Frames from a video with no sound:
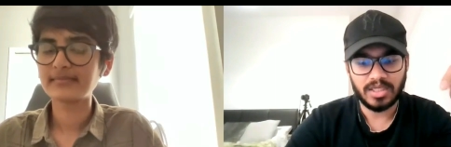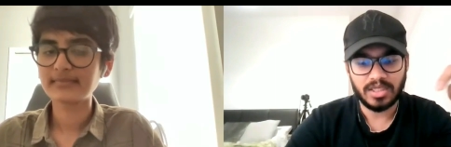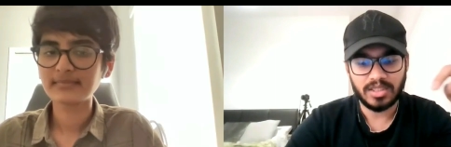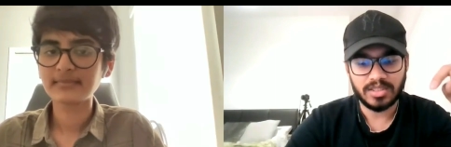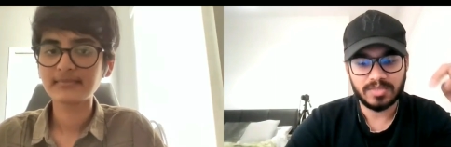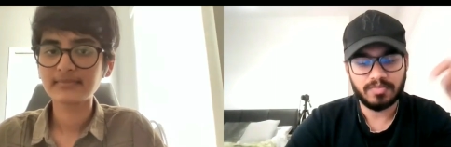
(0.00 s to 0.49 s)

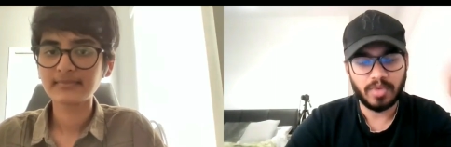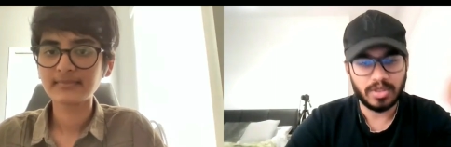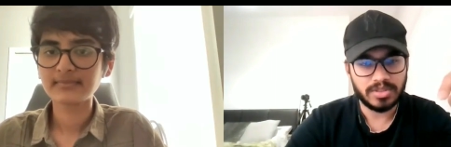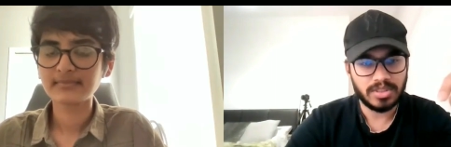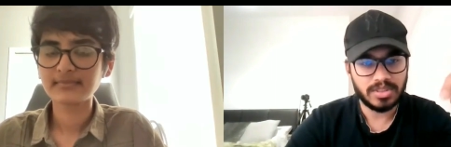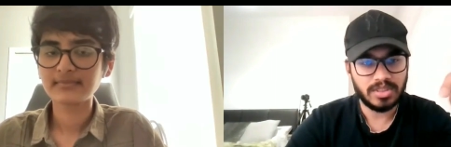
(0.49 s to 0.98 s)
Speaker 1: a
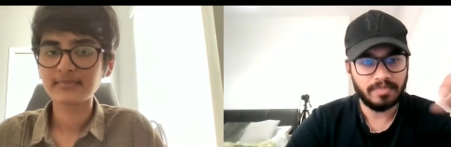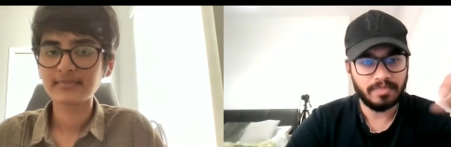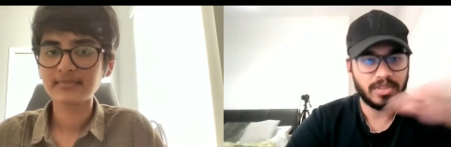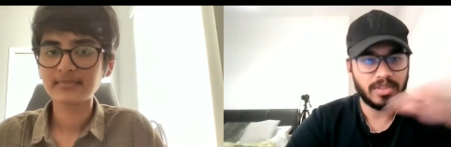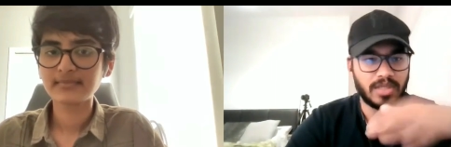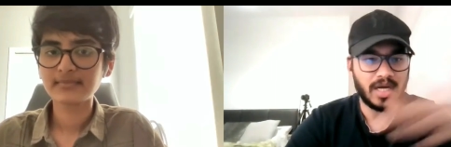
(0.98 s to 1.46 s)
sponsorship
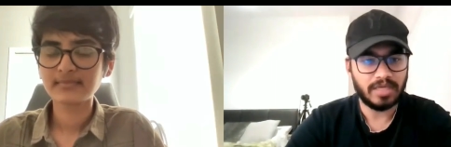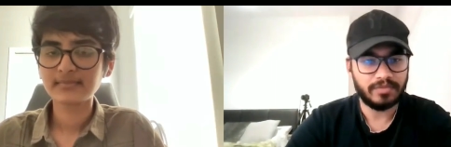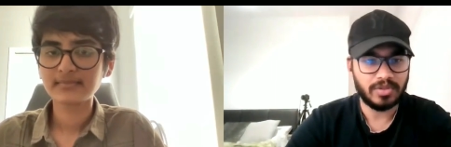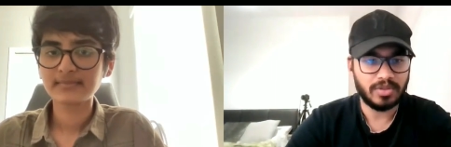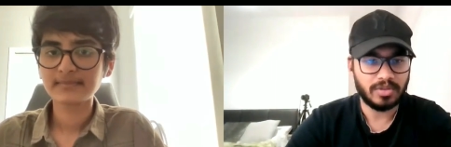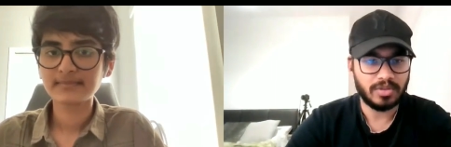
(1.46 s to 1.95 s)
right
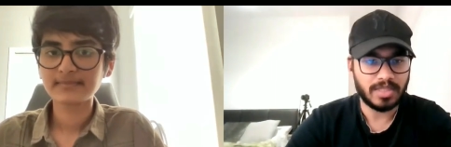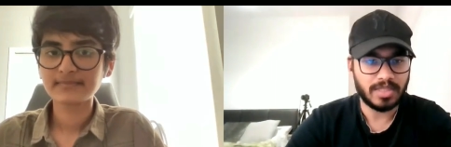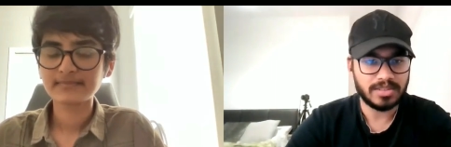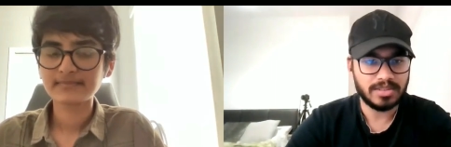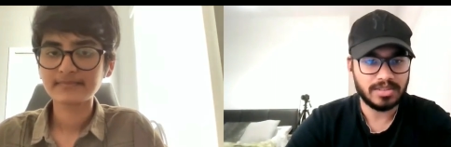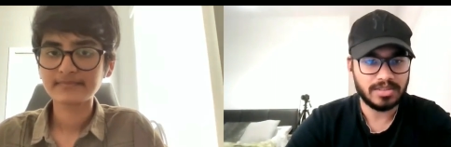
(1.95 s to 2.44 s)
after your
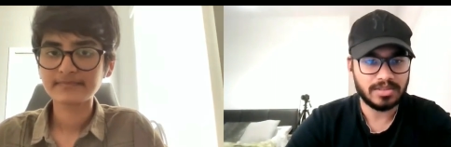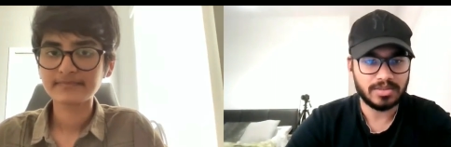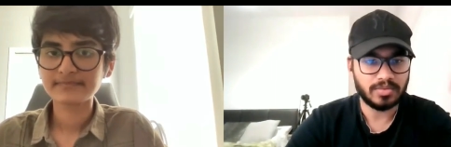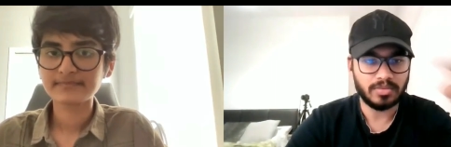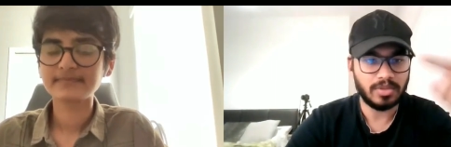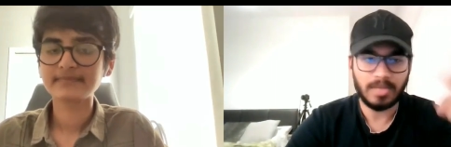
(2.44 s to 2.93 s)
masters,
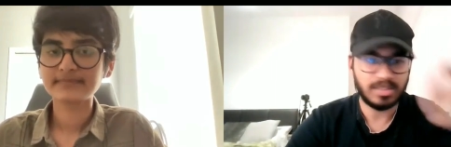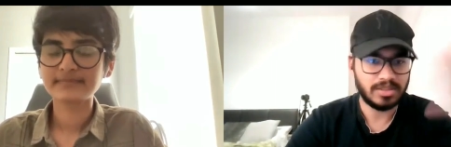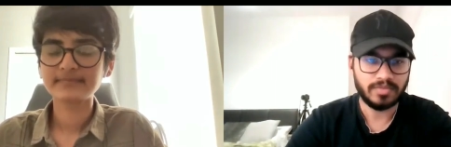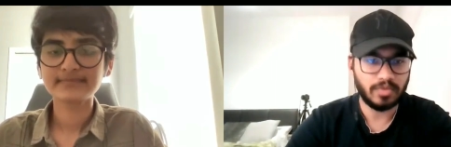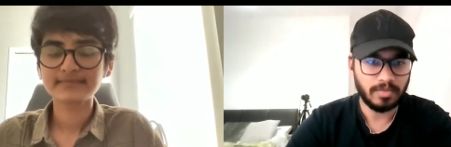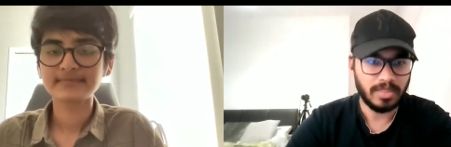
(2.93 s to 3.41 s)
so your masters
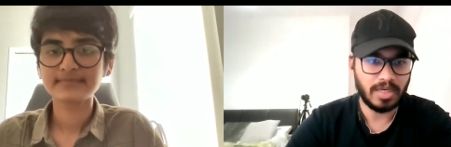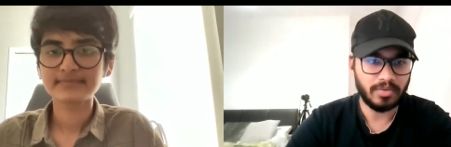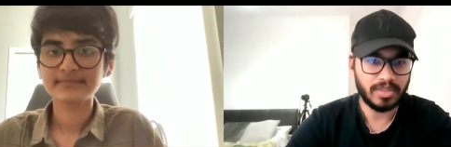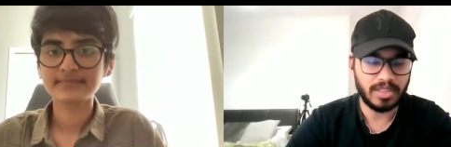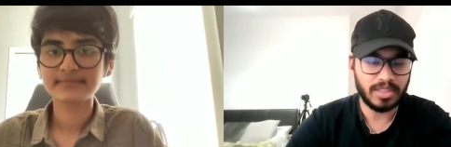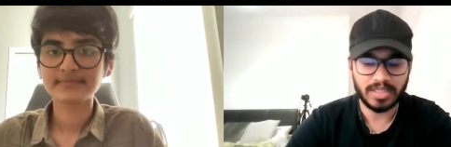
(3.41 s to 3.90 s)
won't be
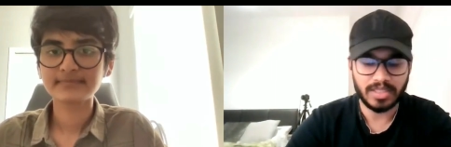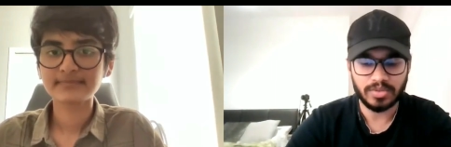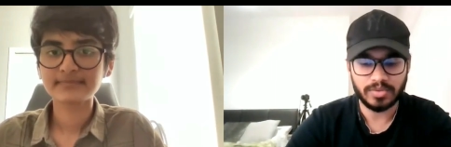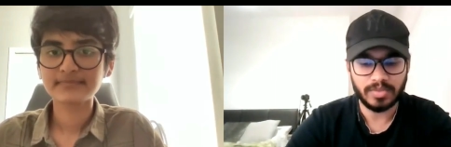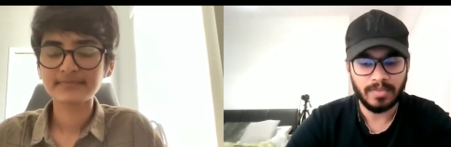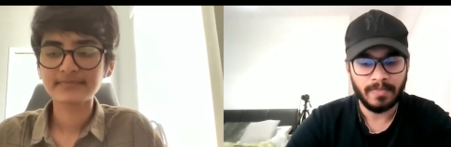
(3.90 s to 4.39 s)
counted as
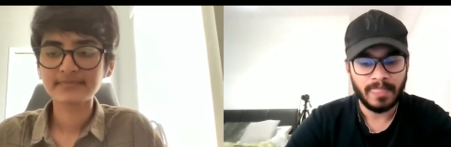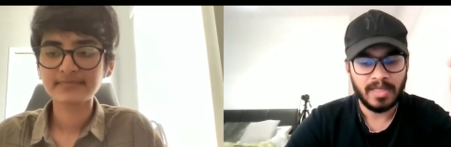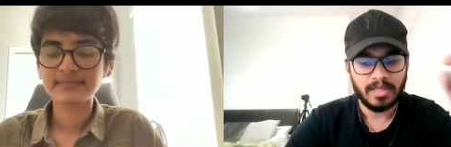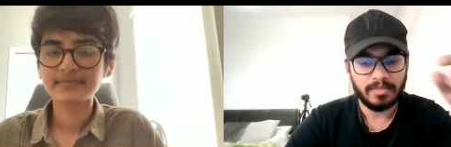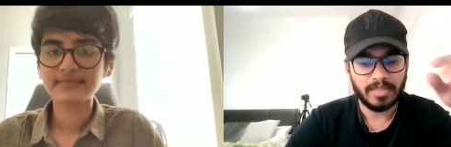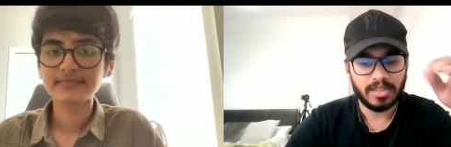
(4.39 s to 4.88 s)
usual
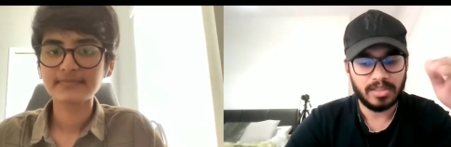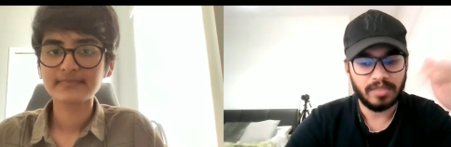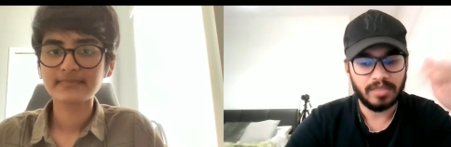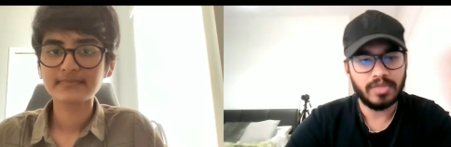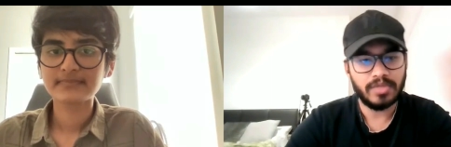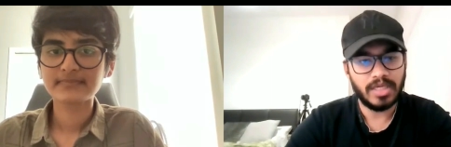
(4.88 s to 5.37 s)
but
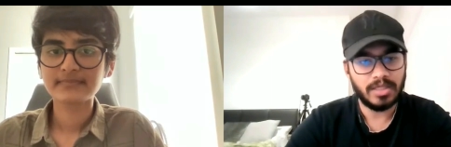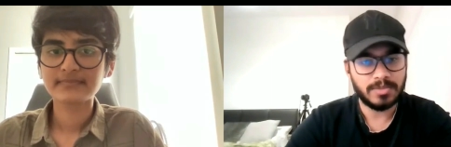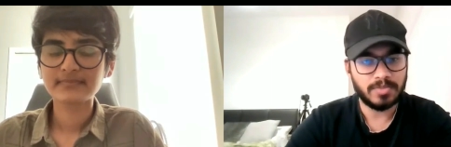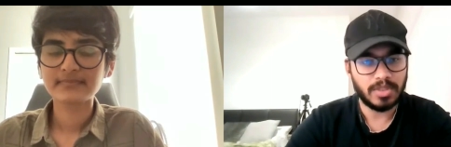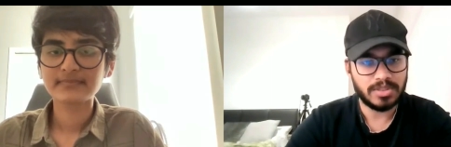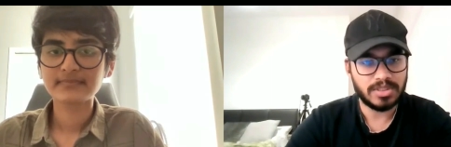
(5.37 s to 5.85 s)
if you get
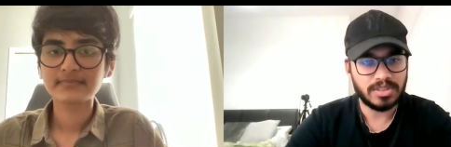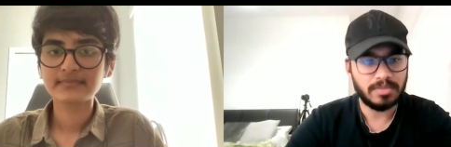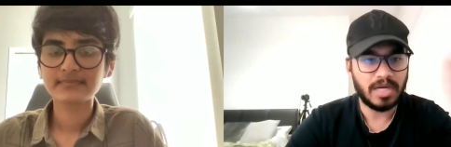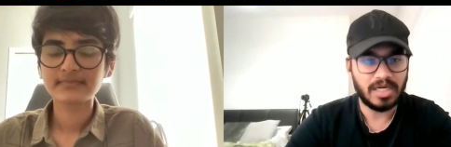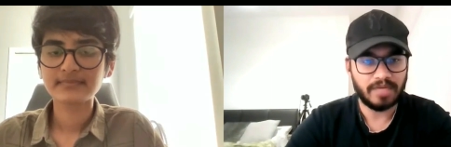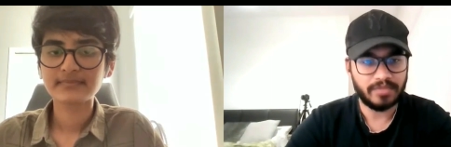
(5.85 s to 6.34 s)
sponsorship
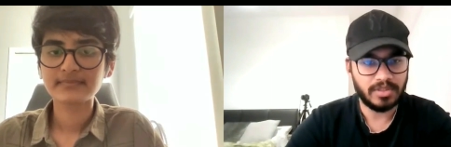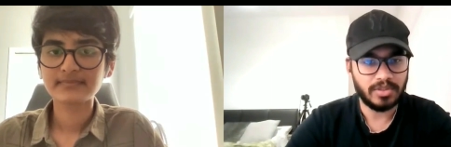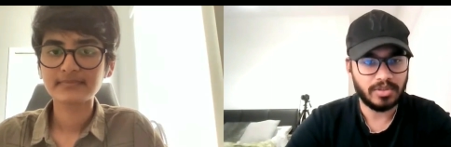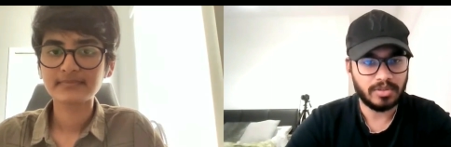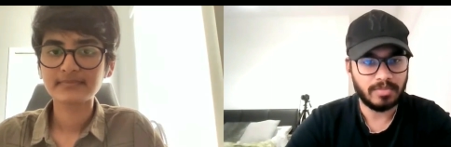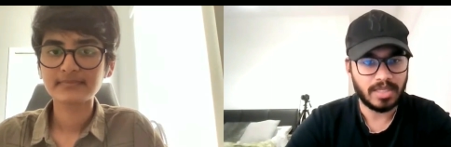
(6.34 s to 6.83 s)
right after
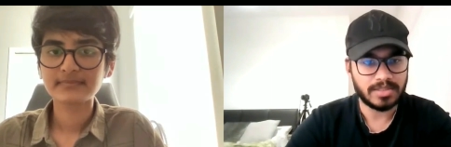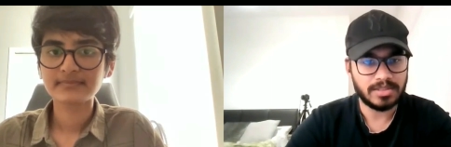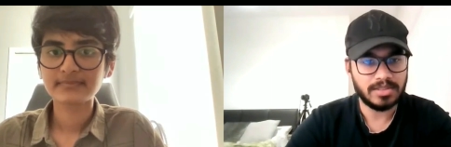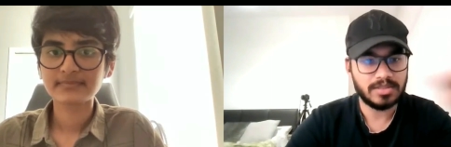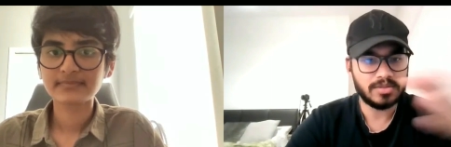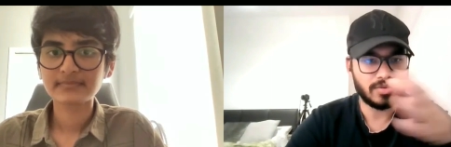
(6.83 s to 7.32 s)
your
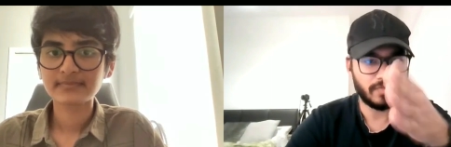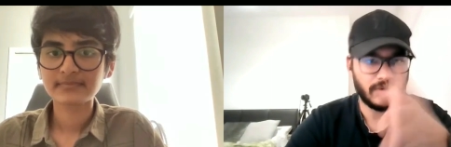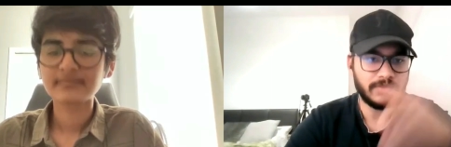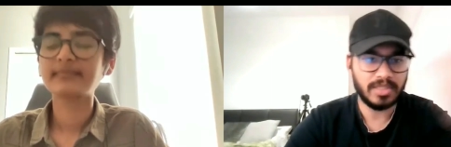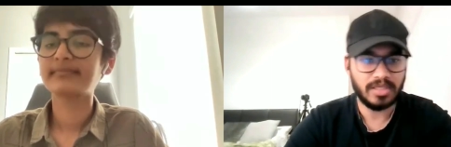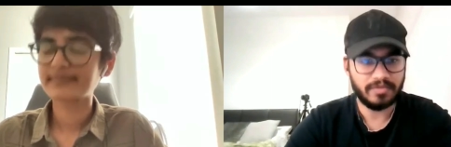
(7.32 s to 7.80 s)
master's, so
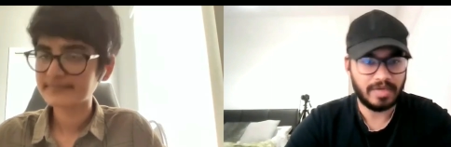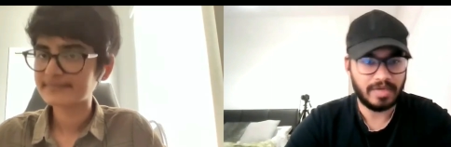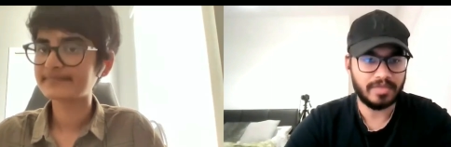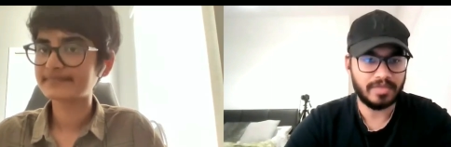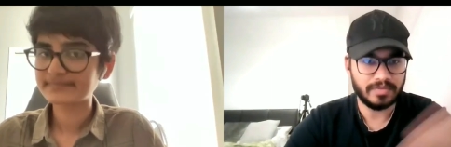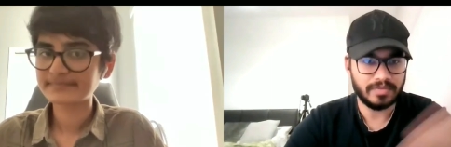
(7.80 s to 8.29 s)
from there, five
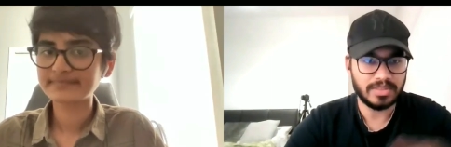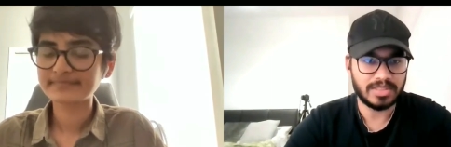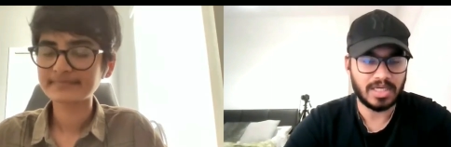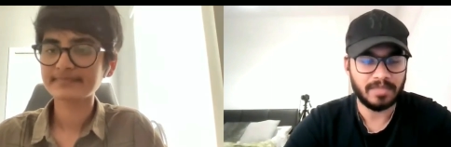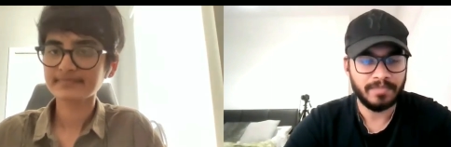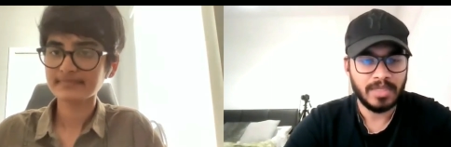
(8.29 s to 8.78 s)
years will start.